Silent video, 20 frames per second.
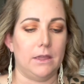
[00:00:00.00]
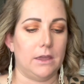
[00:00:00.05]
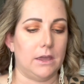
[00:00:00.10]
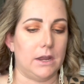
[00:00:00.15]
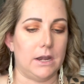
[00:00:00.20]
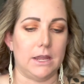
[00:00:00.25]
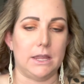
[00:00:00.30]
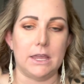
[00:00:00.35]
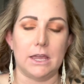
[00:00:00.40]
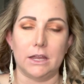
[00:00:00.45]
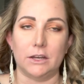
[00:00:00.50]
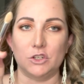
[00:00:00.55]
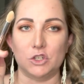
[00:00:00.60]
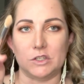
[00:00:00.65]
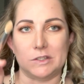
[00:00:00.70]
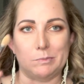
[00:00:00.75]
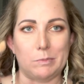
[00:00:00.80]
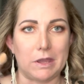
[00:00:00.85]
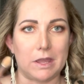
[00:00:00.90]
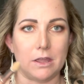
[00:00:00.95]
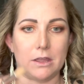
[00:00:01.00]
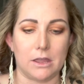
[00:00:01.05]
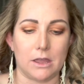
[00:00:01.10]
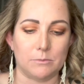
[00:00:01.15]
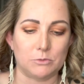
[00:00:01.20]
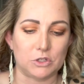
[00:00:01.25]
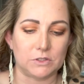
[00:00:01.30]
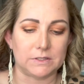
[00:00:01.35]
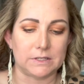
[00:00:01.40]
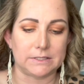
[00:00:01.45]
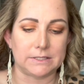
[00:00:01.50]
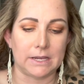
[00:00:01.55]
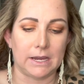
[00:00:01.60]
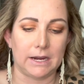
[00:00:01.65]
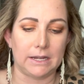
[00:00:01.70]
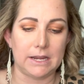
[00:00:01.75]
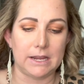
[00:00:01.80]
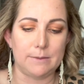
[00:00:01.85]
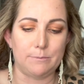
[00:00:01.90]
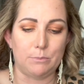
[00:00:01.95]
And again, just picking up just a
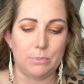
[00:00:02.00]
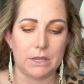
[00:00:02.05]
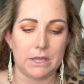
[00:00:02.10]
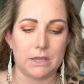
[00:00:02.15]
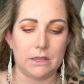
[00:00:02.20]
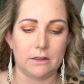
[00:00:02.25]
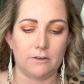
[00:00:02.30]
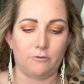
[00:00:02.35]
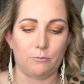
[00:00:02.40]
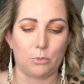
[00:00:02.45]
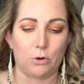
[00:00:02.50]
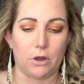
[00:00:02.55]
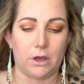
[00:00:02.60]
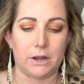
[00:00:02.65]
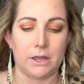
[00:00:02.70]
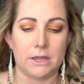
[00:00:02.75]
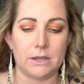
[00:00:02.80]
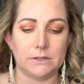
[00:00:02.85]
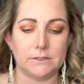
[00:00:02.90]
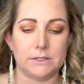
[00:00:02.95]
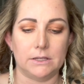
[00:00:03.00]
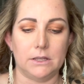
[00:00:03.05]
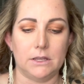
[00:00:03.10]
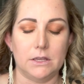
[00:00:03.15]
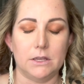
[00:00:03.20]
tiny bit of product.